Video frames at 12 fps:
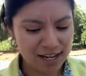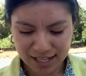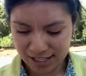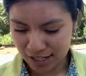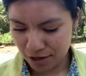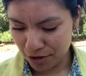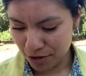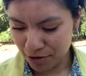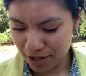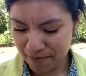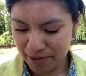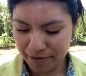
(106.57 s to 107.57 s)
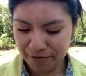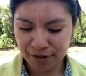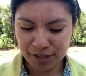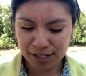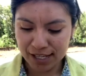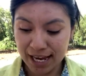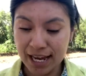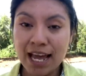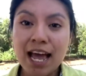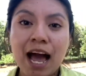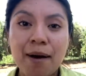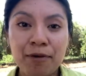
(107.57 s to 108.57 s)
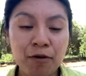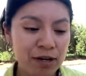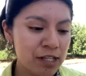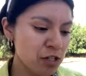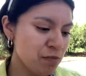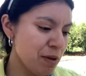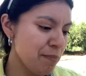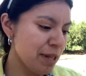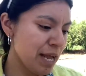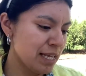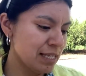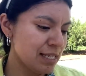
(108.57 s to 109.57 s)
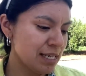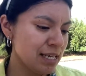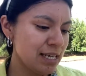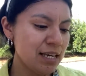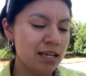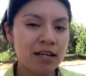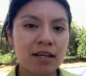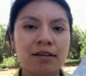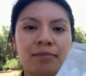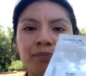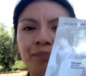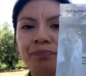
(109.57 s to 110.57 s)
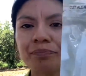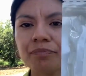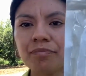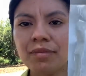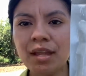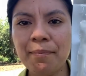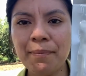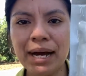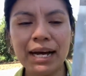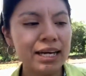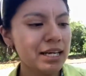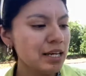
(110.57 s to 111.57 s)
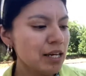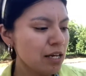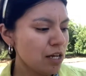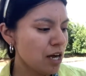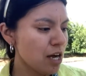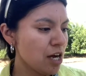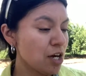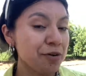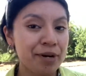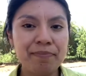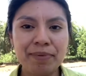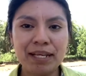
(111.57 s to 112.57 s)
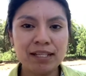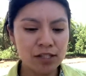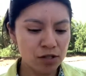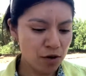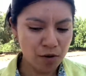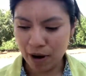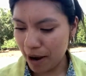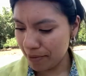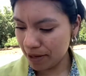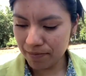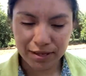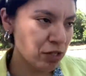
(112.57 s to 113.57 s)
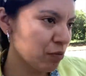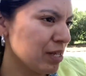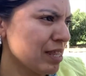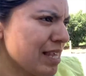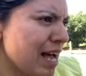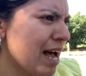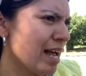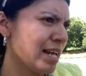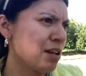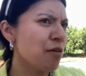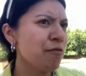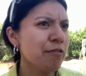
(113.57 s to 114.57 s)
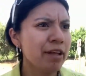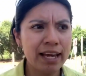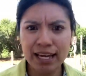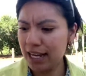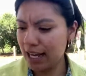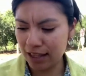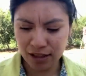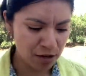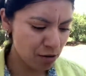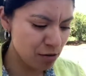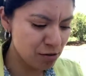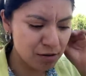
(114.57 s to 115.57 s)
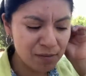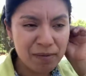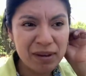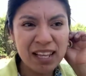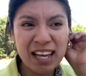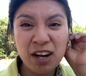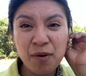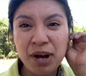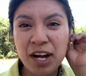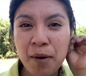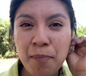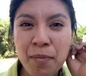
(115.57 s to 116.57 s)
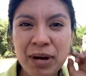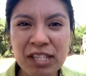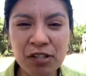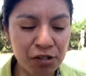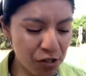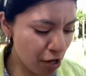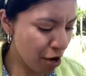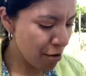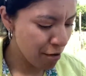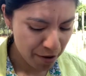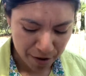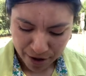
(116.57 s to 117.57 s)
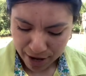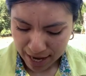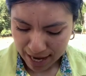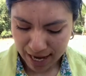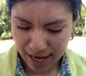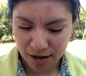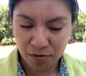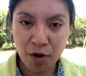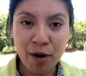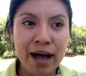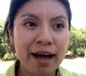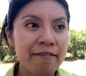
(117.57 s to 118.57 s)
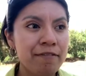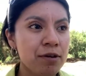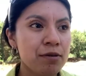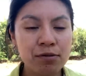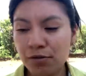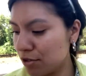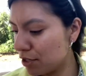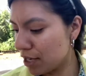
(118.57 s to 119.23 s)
Let's go through them. The first thing, I'm going to be planting my green beans, so I'm going to be doing that, and hopefully I can get those maybe in like a couple months or so, and we'll have those